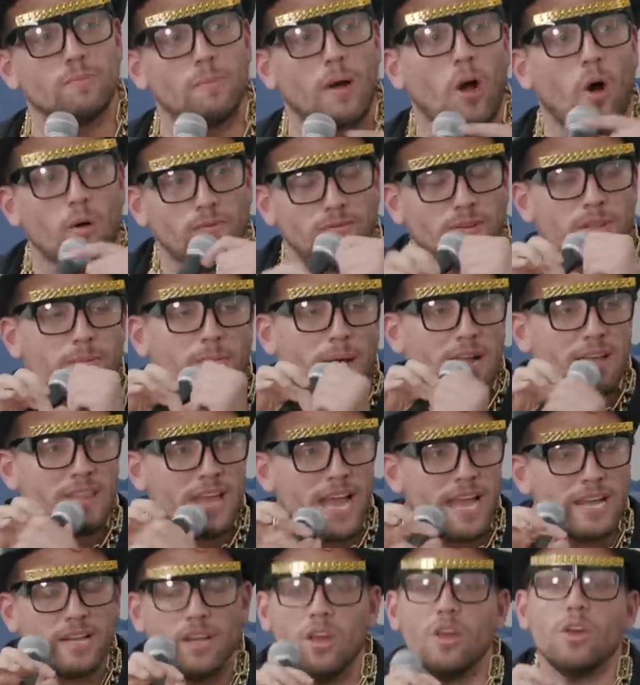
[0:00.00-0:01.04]
Hopefully by
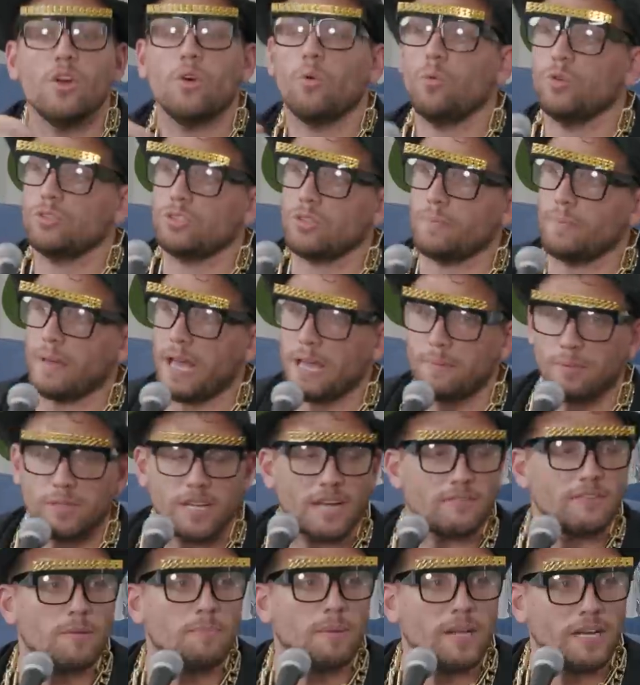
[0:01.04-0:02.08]
then we should be able to
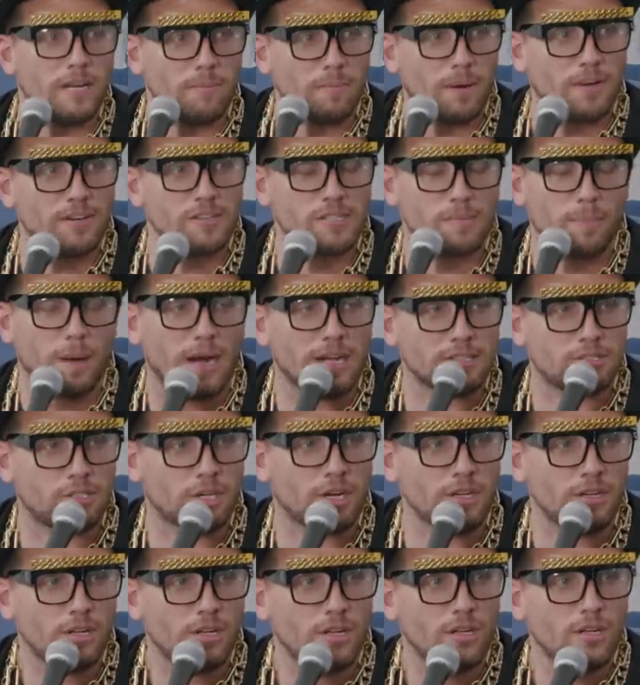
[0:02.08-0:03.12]
have the peanut butter
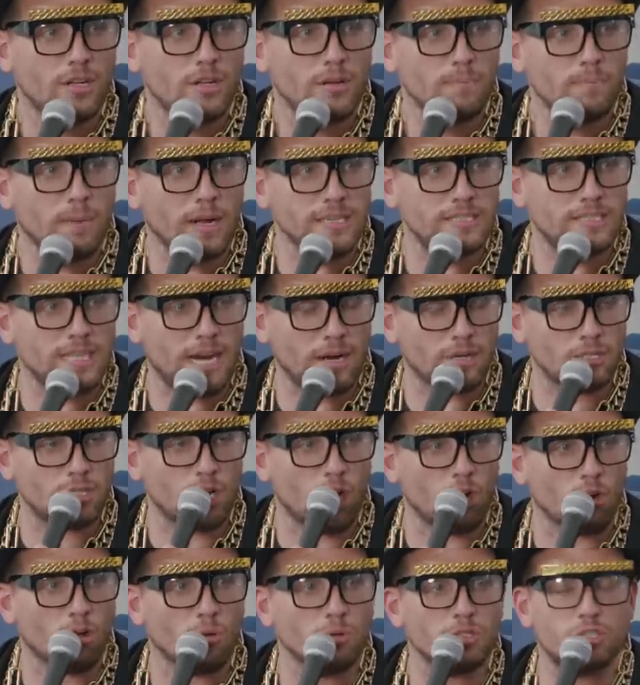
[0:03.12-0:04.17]
sponsored by
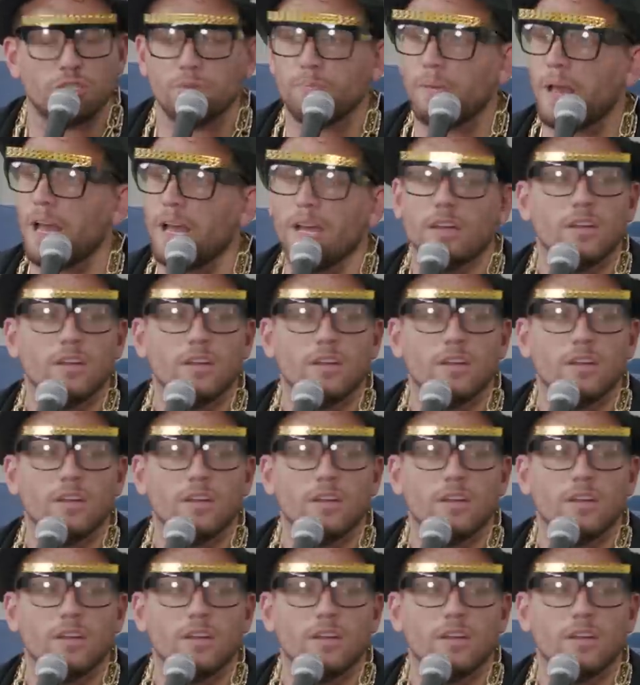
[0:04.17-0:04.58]
Saratoga. We Shout should out be-